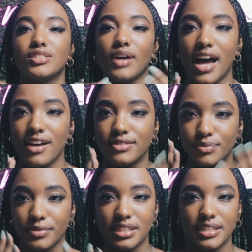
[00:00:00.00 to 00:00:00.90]
So I have
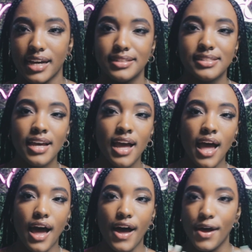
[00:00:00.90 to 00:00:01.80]
some really nice,
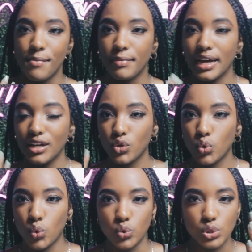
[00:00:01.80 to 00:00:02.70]
kind of
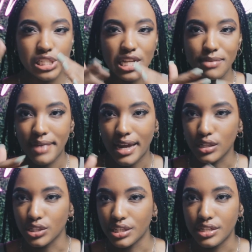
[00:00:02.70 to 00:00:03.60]
cool
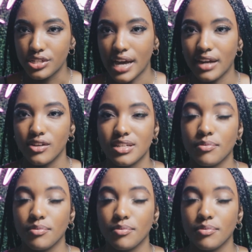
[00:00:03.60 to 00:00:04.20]
cinematic looking shadows.